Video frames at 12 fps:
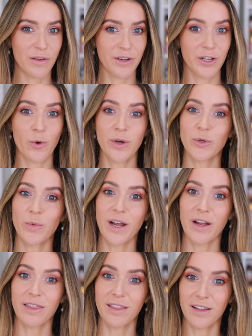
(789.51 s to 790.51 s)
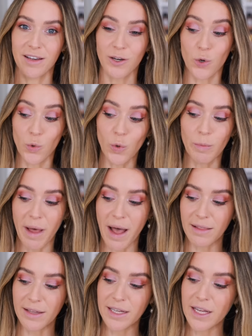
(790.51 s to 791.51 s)
If you're going to wear the cool
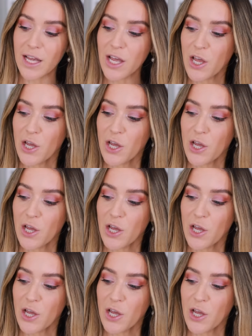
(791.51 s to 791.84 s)
palette,